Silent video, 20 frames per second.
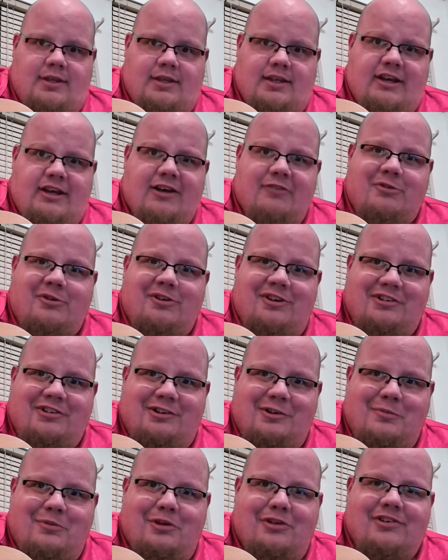of
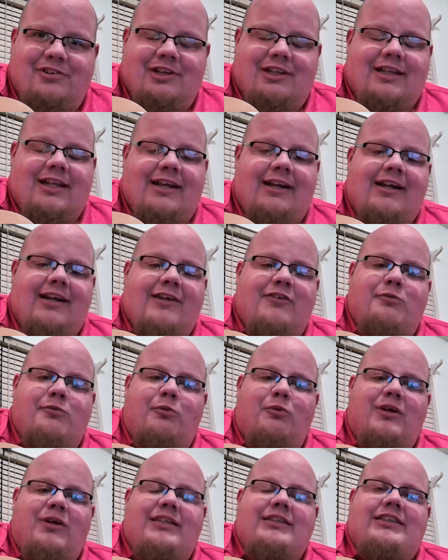Christian music than it is
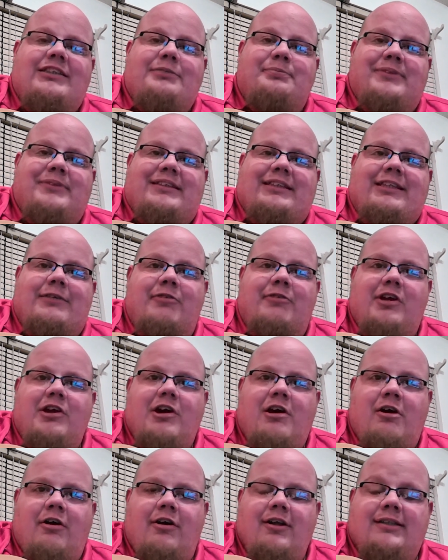one specific
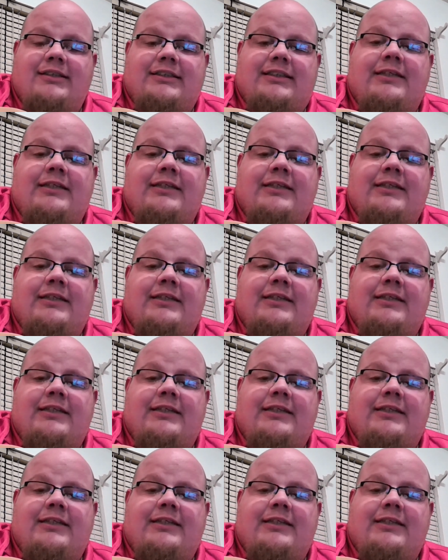artist.